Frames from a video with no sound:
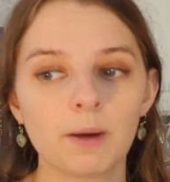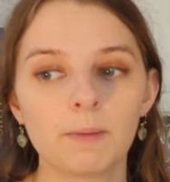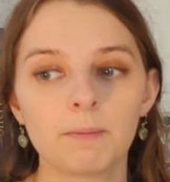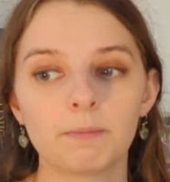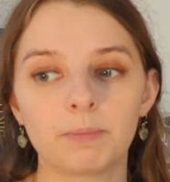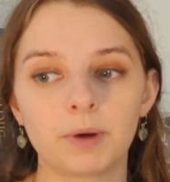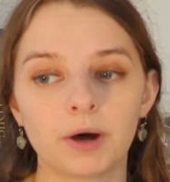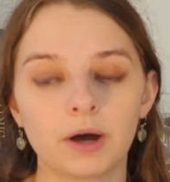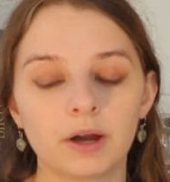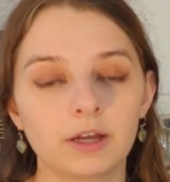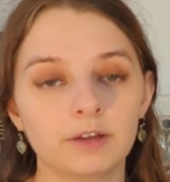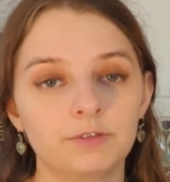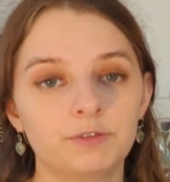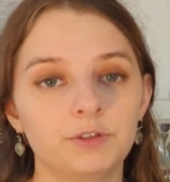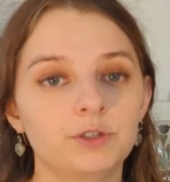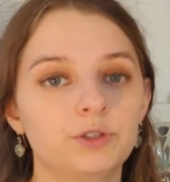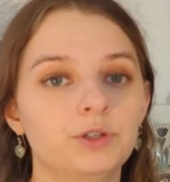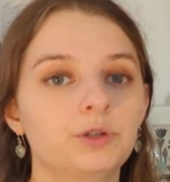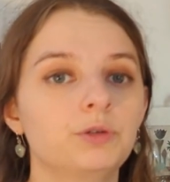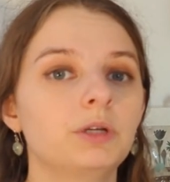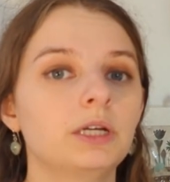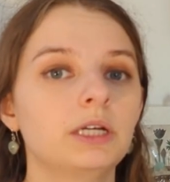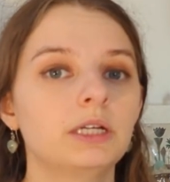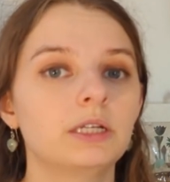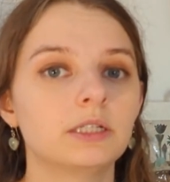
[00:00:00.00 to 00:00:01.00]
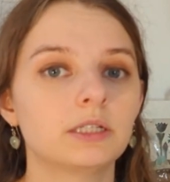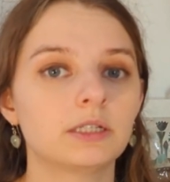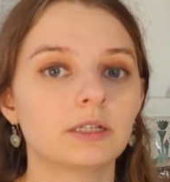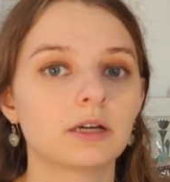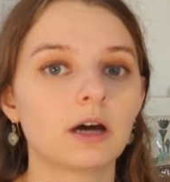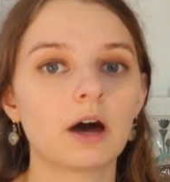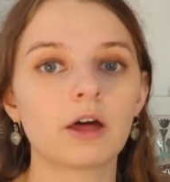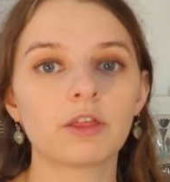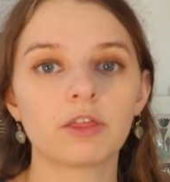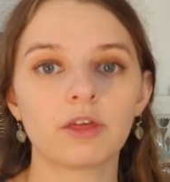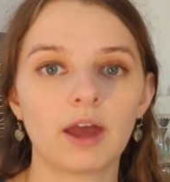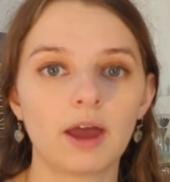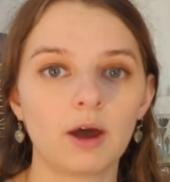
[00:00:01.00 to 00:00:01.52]
But if you do need
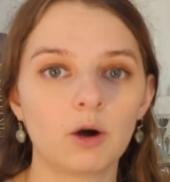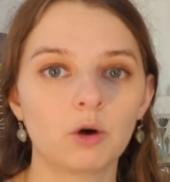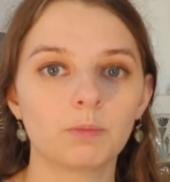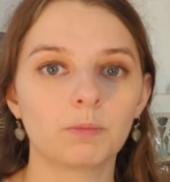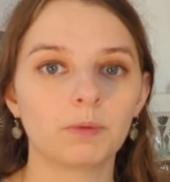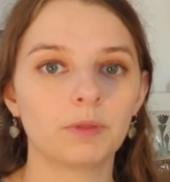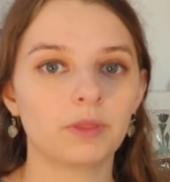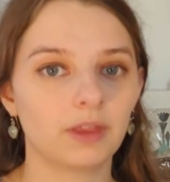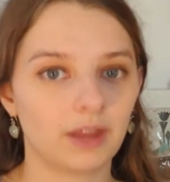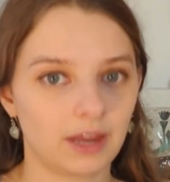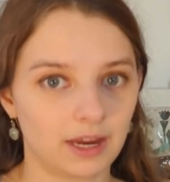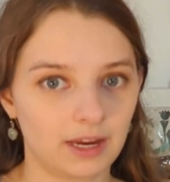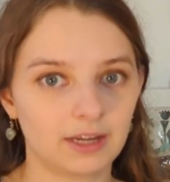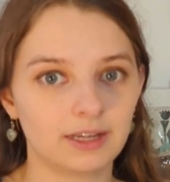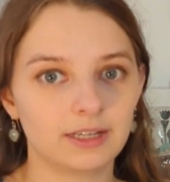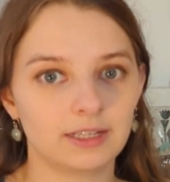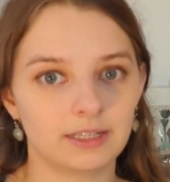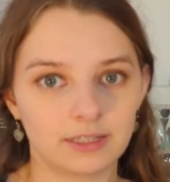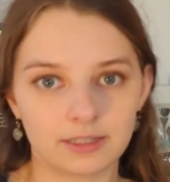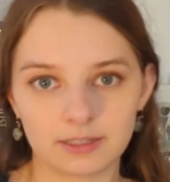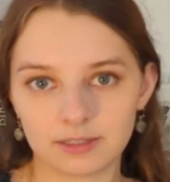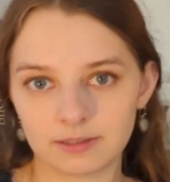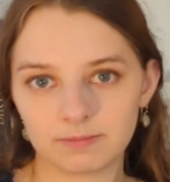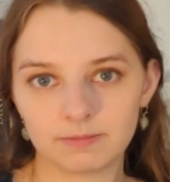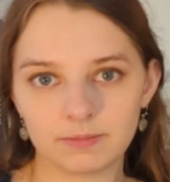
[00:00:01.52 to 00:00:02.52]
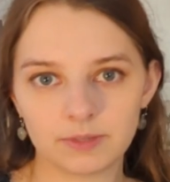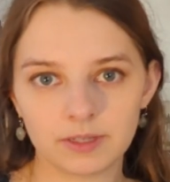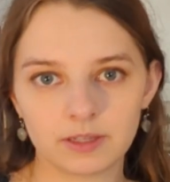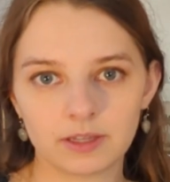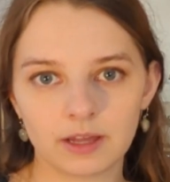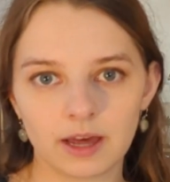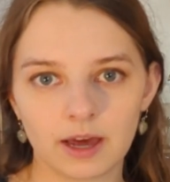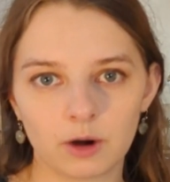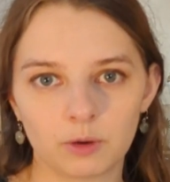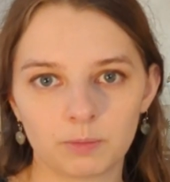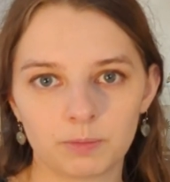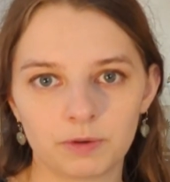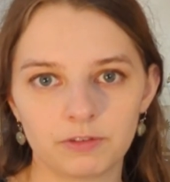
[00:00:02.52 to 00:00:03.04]
other help, there is the
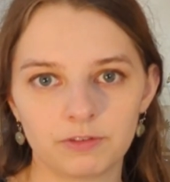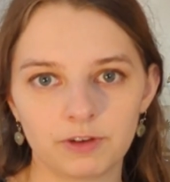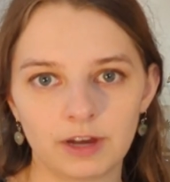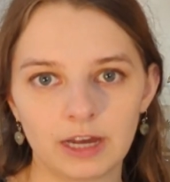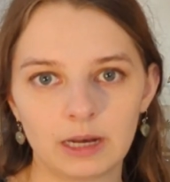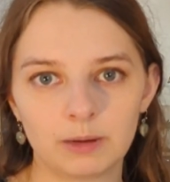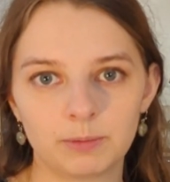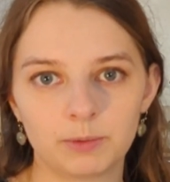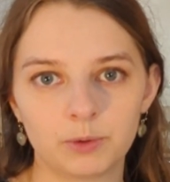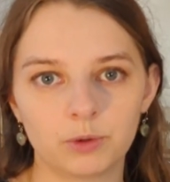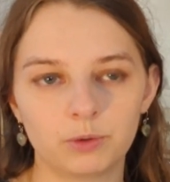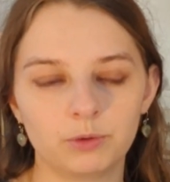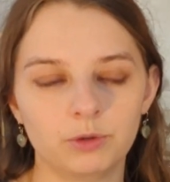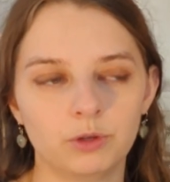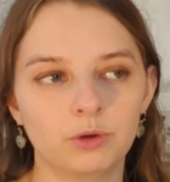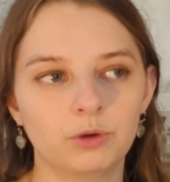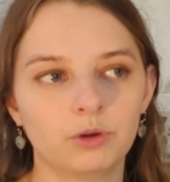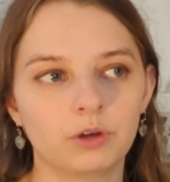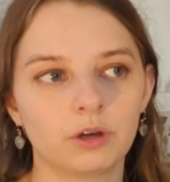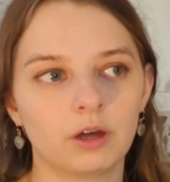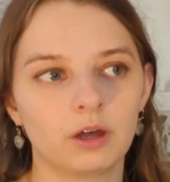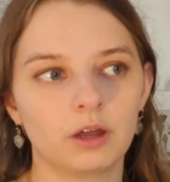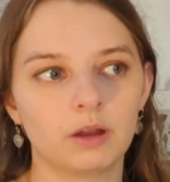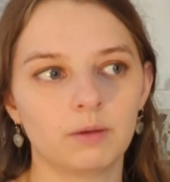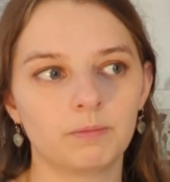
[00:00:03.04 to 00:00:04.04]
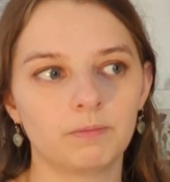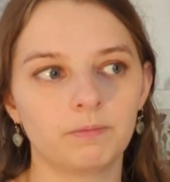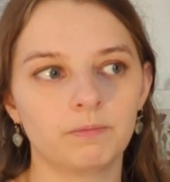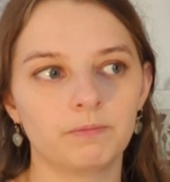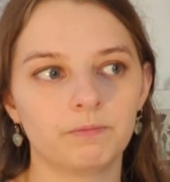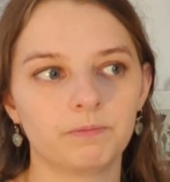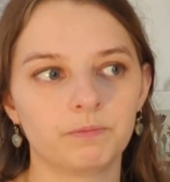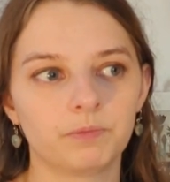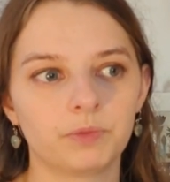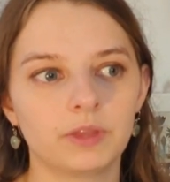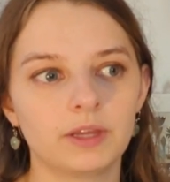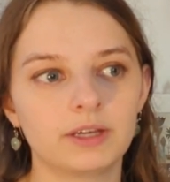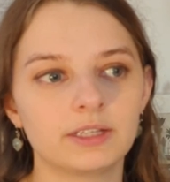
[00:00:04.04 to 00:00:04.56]
help available.
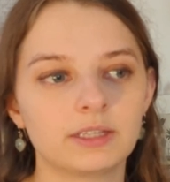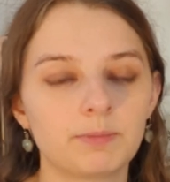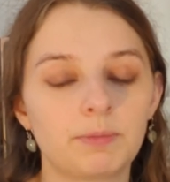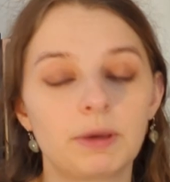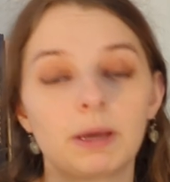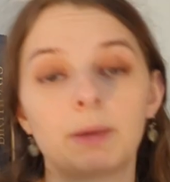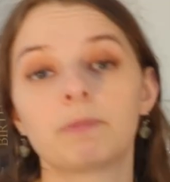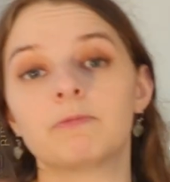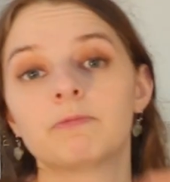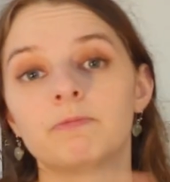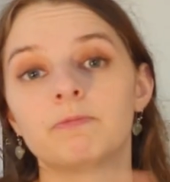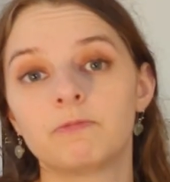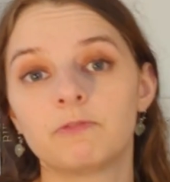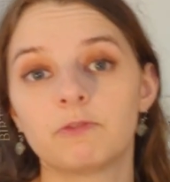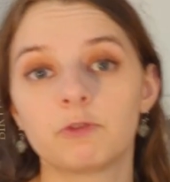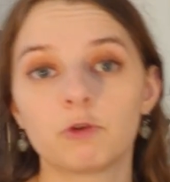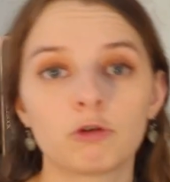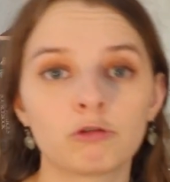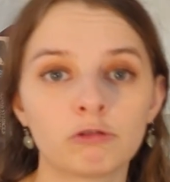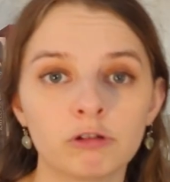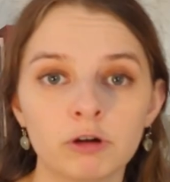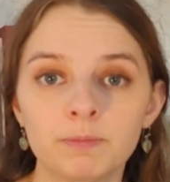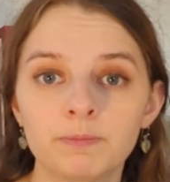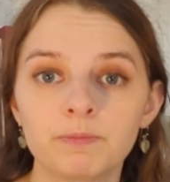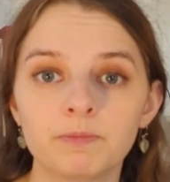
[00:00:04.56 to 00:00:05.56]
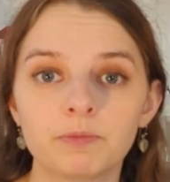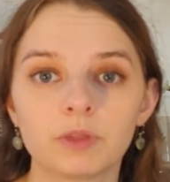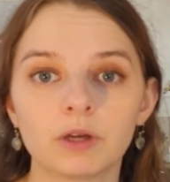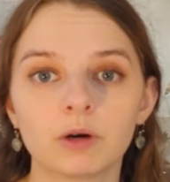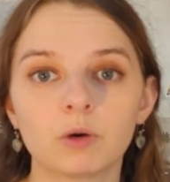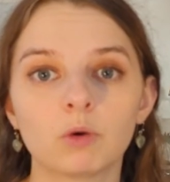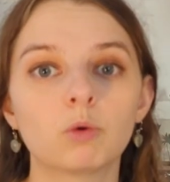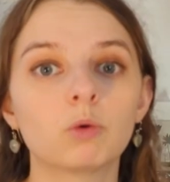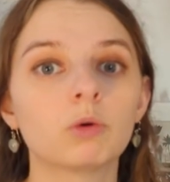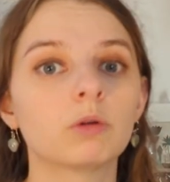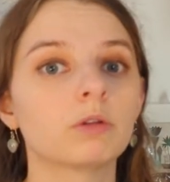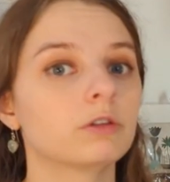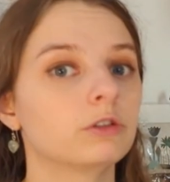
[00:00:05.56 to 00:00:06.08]
There's a big forum that
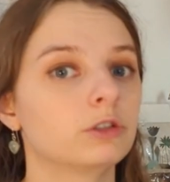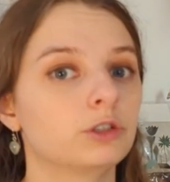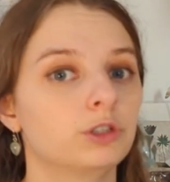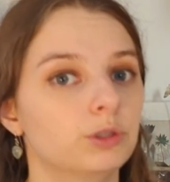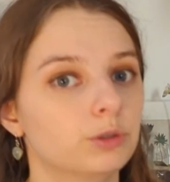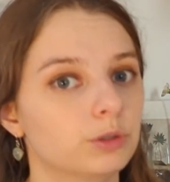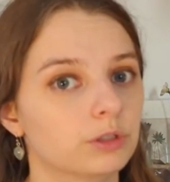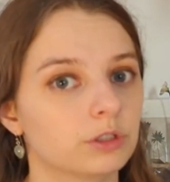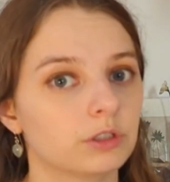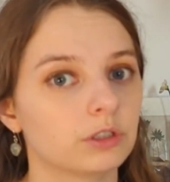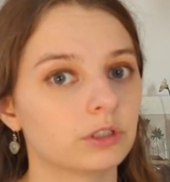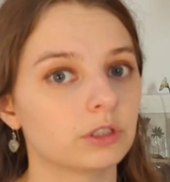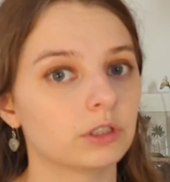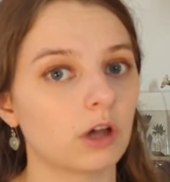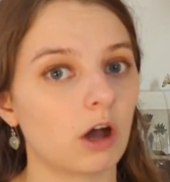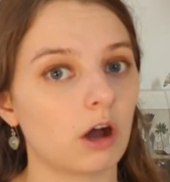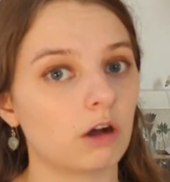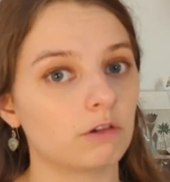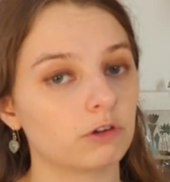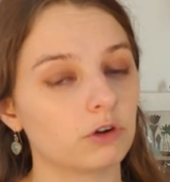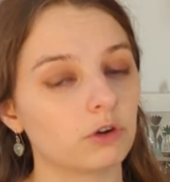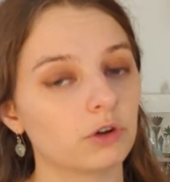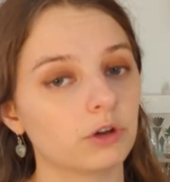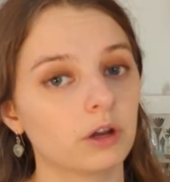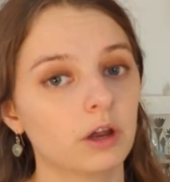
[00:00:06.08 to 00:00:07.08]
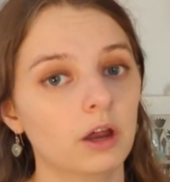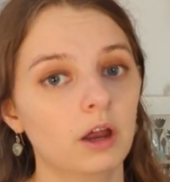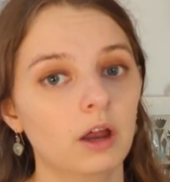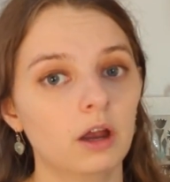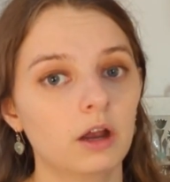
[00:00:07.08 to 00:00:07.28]
all of the students are on.